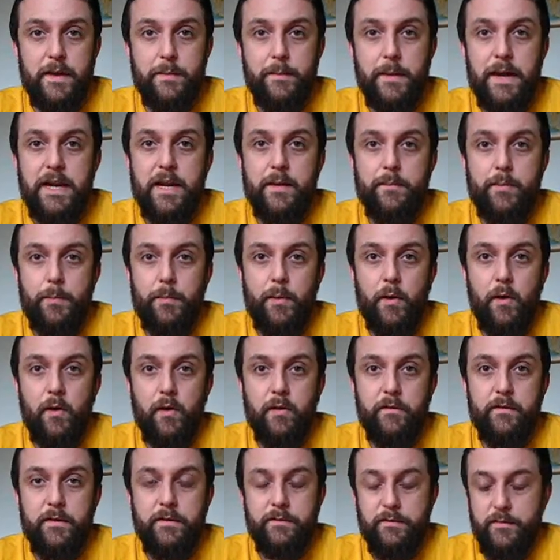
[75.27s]
They made up a
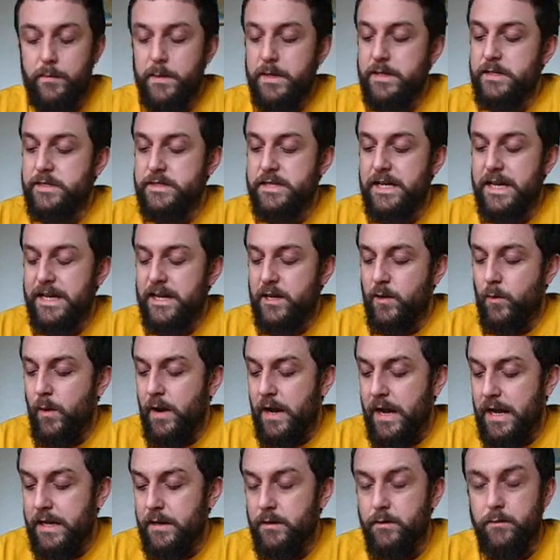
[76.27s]
bottle of it for me to take
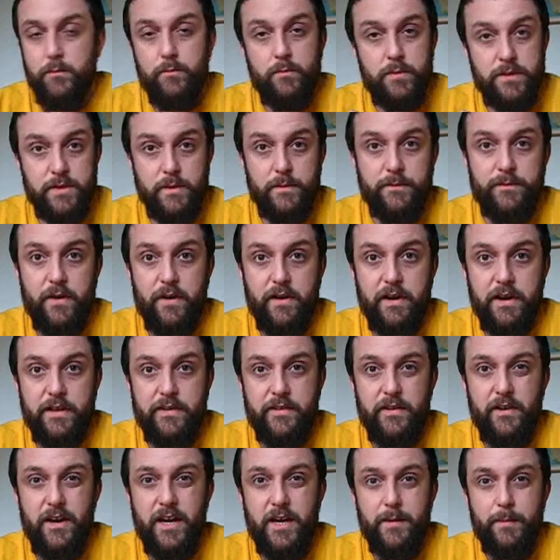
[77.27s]
away, which I'm very
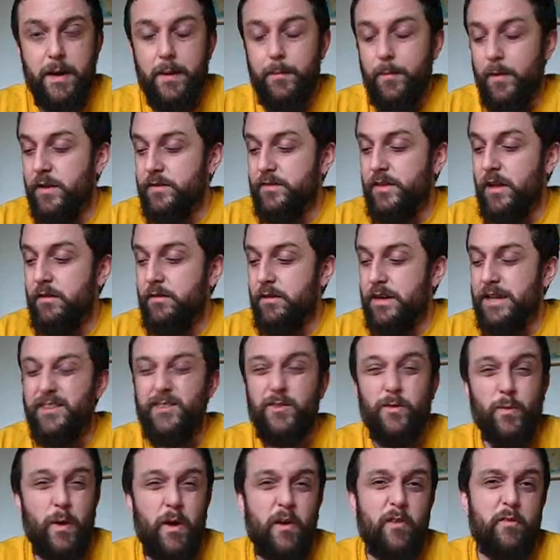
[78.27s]
excited about. But
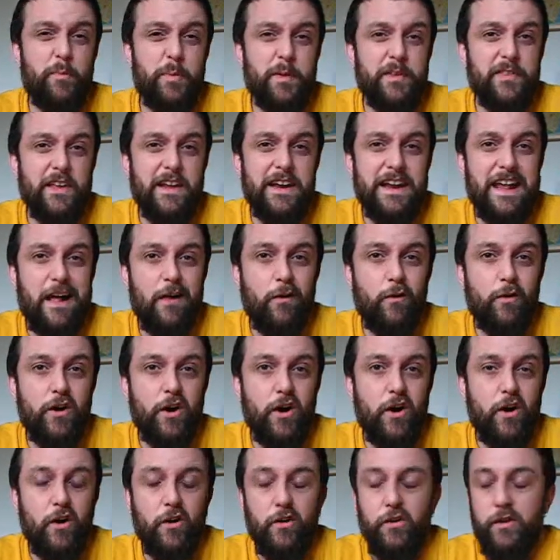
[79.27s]
it's 12%
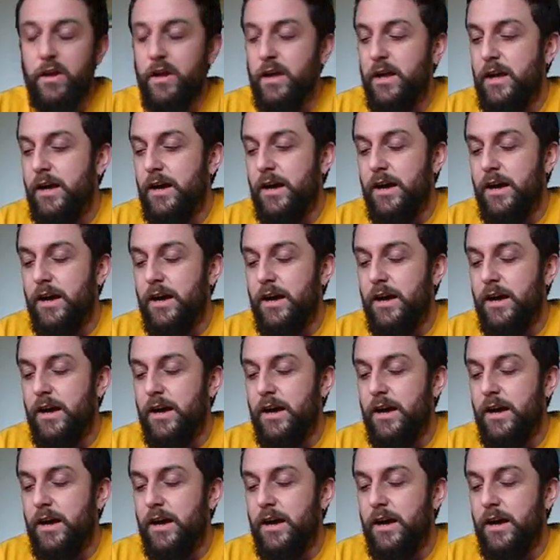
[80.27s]
alcohol.